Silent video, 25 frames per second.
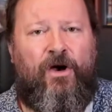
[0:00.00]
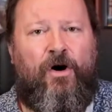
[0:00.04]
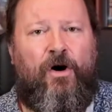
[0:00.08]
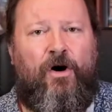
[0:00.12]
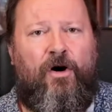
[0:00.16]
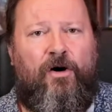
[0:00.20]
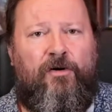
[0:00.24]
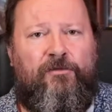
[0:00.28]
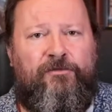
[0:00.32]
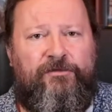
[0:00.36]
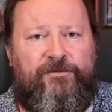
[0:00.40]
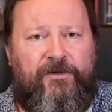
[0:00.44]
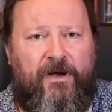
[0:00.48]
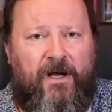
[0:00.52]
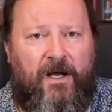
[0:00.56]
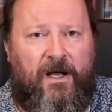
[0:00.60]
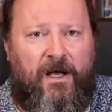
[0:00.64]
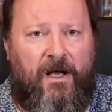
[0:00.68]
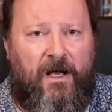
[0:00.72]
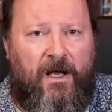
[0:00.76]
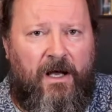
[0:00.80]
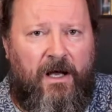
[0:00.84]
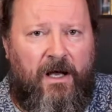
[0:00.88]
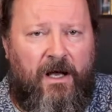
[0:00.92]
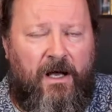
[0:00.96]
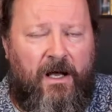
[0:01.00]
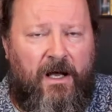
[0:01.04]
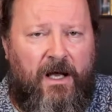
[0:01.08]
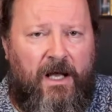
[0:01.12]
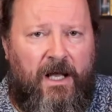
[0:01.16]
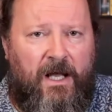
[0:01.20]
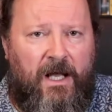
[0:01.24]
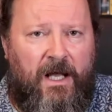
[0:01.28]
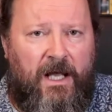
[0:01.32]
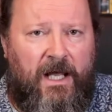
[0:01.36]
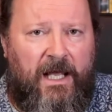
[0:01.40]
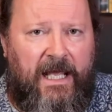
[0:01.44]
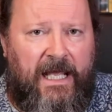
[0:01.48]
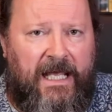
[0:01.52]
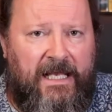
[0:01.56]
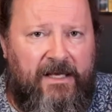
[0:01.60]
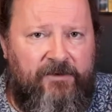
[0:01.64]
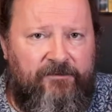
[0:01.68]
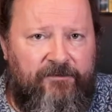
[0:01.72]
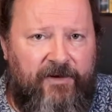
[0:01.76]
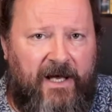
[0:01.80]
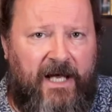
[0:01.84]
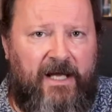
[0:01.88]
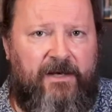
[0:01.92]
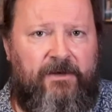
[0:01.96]
of
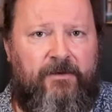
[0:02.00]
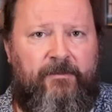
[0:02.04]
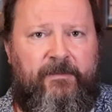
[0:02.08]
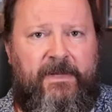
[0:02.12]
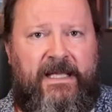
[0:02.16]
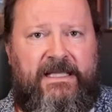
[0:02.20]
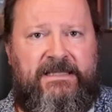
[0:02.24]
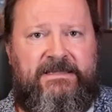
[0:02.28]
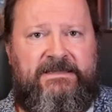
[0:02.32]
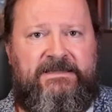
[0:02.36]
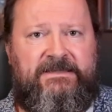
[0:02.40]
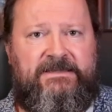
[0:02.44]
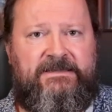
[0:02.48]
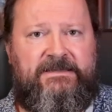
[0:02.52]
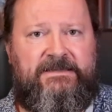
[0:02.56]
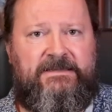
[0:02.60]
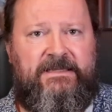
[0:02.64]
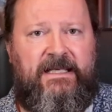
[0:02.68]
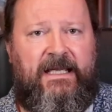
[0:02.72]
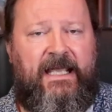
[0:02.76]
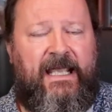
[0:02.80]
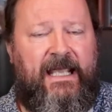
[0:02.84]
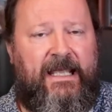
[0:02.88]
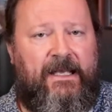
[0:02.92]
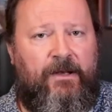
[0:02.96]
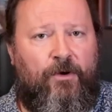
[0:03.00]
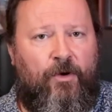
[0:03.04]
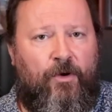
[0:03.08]
environments in